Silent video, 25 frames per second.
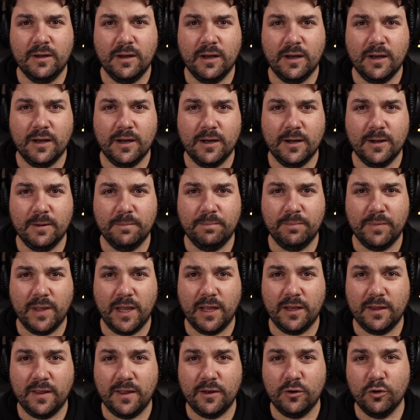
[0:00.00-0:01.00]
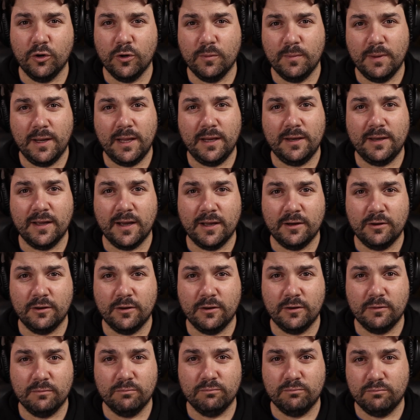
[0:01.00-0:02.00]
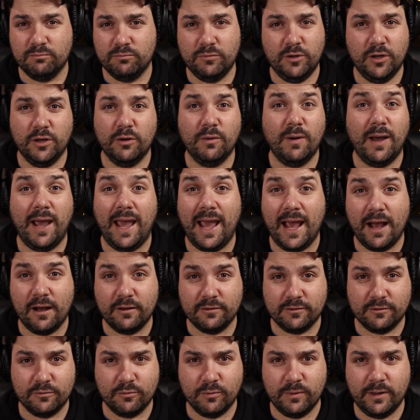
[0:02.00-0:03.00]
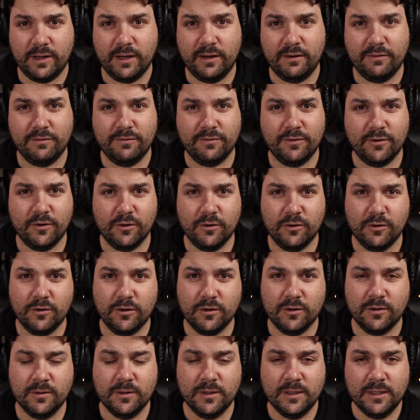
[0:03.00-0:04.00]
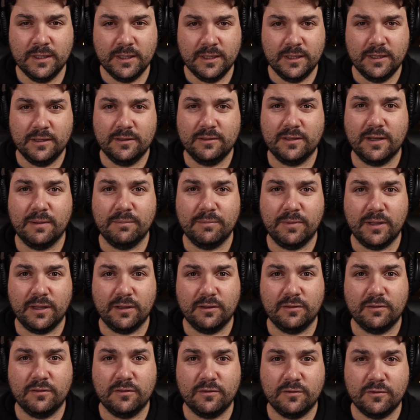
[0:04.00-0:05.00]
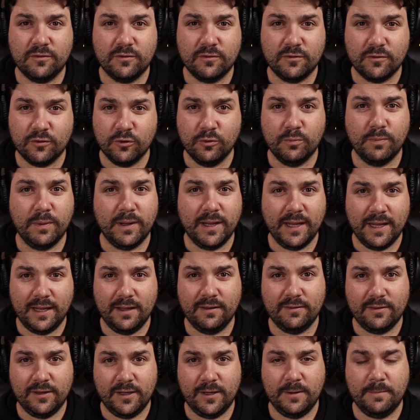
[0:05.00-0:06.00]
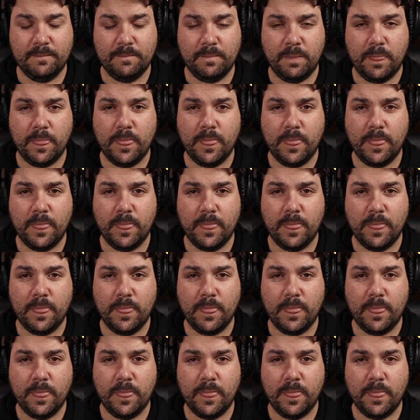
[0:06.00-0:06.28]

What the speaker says: and they're normally done on a house reef or something super easy,